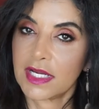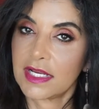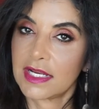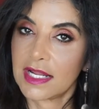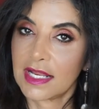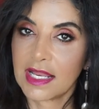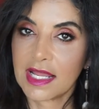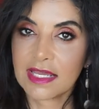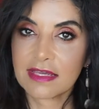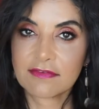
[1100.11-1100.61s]
And
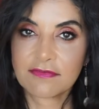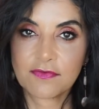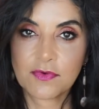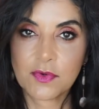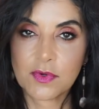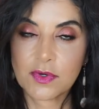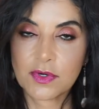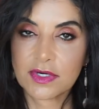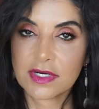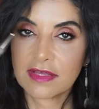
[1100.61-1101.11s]
I like
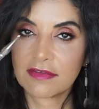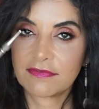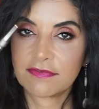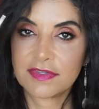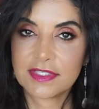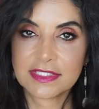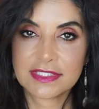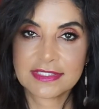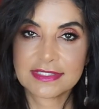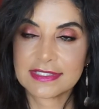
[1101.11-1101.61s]
4. And I,
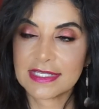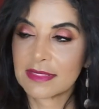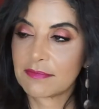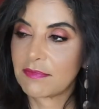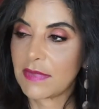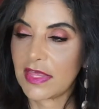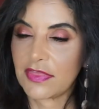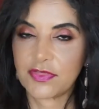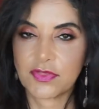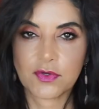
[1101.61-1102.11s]
this is like
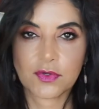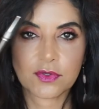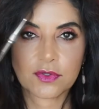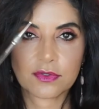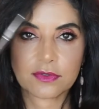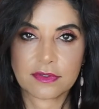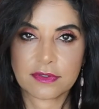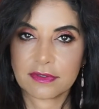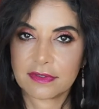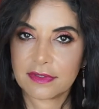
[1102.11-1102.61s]
my
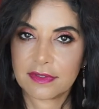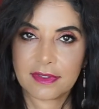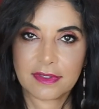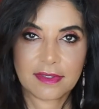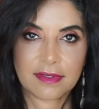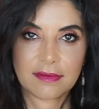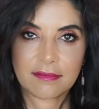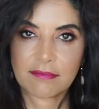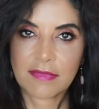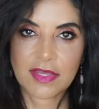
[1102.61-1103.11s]
third
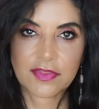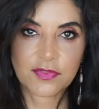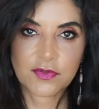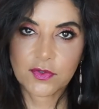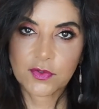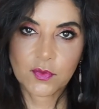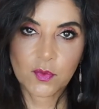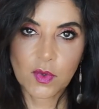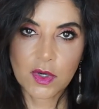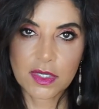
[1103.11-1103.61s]
my
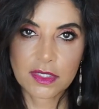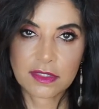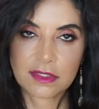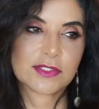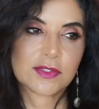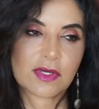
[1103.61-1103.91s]
third one.